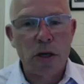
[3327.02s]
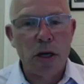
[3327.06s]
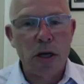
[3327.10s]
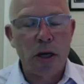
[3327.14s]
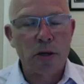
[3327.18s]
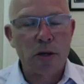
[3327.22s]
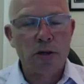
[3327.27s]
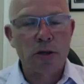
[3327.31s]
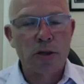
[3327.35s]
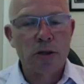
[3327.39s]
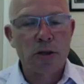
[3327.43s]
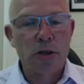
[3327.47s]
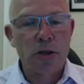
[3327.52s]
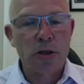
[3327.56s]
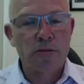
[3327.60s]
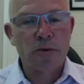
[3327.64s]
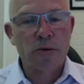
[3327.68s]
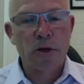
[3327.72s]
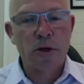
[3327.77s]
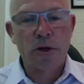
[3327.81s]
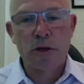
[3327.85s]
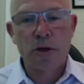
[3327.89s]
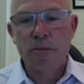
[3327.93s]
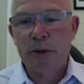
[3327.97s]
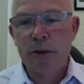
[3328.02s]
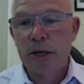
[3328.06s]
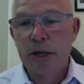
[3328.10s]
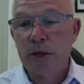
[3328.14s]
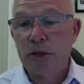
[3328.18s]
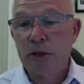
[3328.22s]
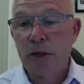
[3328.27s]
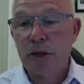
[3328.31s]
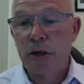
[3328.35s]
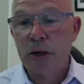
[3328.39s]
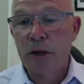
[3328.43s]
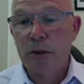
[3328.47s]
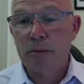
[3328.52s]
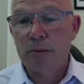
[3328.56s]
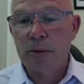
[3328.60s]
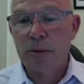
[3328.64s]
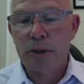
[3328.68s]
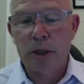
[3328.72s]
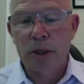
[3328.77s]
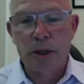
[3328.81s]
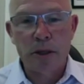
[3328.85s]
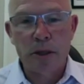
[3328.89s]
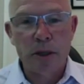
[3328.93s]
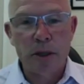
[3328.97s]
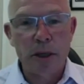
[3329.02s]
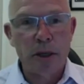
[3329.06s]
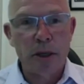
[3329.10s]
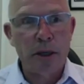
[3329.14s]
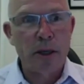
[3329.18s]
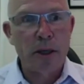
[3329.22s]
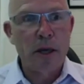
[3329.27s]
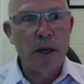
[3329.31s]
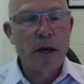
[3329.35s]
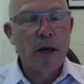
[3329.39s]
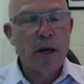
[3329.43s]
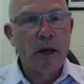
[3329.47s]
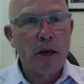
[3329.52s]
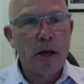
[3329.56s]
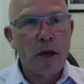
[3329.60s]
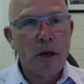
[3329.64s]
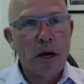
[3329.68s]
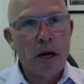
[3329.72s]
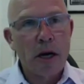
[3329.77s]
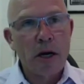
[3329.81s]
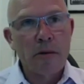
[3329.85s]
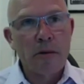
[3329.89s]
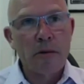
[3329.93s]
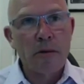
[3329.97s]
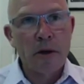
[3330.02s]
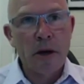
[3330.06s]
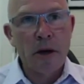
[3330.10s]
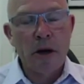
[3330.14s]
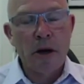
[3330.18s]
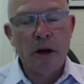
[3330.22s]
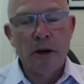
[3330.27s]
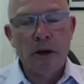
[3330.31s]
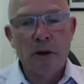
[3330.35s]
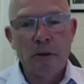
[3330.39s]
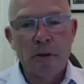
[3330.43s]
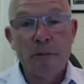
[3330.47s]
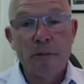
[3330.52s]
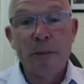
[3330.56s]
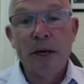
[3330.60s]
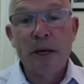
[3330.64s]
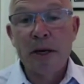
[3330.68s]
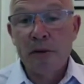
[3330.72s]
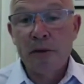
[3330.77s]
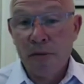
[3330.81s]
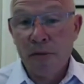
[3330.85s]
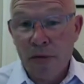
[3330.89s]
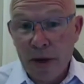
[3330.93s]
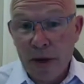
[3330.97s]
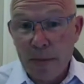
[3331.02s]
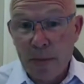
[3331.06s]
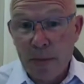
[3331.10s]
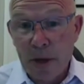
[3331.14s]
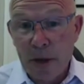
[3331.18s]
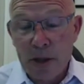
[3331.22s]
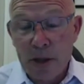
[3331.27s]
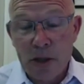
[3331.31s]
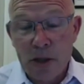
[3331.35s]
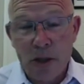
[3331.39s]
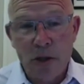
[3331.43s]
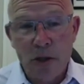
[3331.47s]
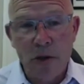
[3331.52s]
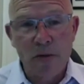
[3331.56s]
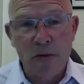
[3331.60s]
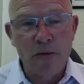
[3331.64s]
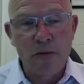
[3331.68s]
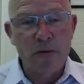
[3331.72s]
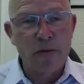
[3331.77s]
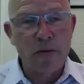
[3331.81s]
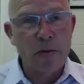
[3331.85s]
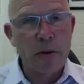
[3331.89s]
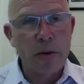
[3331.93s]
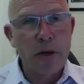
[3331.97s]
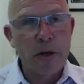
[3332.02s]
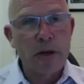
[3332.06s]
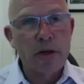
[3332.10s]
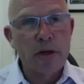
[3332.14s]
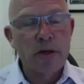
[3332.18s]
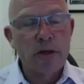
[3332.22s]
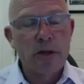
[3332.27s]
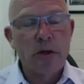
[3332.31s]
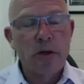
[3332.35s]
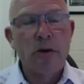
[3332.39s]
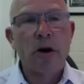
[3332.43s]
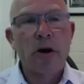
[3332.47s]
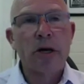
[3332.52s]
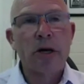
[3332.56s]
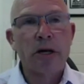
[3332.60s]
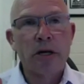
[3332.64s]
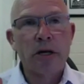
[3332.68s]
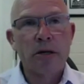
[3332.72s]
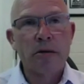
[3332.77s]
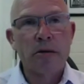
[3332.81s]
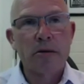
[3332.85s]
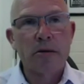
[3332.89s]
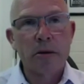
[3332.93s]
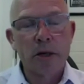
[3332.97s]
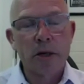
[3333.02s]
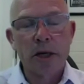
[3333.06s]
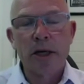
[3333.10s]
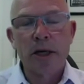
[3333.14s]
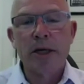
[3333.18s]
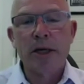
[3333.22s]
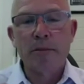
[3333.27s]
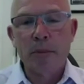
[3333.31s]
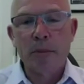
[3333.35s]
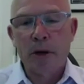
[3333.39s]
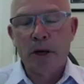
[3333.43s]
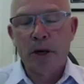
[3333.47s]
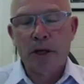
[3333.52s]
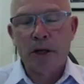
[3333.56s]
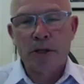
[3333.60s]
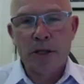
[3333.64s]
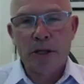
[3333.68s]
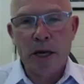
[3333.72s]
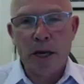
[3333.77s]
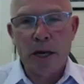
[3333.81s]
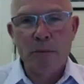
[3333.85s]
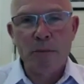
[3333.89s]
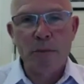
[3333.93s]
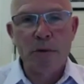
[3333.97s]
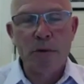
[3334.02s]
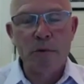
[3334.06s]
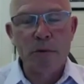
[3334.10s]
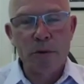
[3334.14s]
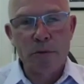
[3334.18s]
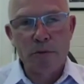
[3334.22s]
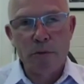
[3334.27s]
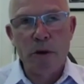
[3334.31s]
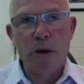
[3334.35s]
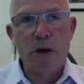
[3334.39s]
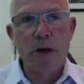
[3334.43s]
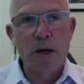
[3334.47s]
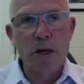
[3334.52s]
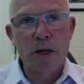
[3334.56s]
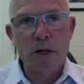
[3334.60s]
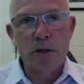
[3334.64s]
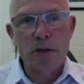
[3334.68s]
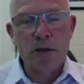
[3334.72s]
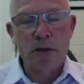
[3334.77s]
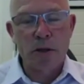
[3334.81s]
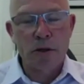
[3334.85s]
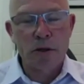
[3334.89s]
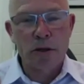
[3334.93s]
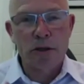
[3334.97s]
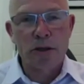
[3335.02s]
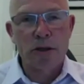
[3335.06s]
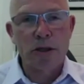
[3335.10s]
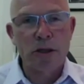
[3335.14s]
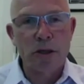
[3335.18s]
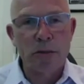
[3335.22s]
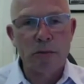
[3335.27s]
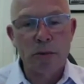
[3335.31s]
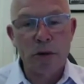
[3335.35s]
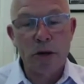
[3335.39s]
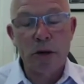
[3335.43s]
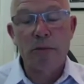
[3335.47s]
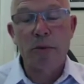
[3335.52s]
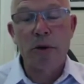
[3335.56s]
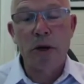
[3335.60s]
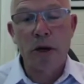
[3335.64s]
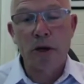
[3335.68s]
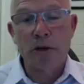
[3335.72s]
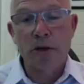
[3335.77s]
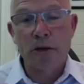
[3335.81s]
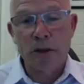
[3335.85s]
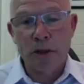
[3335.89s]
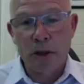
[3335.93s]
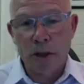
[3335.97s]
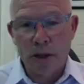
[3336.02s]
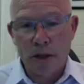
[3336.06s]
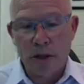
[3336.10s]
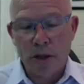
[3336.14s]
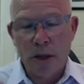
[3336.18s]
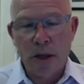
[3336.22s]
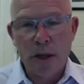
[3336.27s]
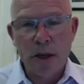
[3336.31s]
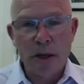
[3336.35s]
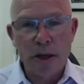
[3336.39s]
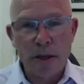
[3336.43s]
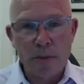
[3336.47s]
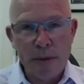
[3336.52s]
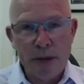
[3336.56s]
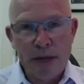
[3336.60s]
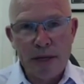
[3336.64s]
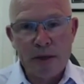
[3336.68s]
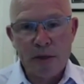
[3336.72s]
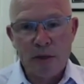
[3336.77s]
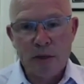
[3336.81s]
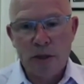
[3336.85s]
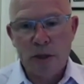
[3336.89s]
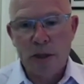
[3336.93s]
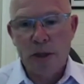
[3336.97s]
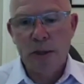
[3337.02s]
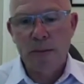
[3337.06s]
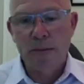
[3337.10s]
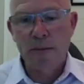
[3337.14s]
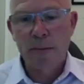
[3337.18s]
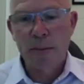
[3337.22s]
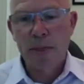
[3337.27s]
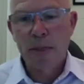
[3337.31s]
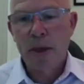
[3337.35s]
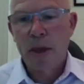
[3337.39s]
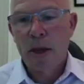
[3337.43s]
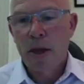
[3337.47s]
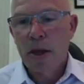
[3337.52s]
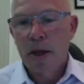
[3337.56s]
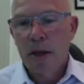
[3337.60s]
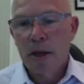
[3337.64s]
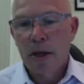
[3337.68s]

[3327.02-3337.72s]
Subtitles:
coach, as I've told you many times, and I rely on being fit myself so I can lead by example with my soccer team when I'm coaching the men's team.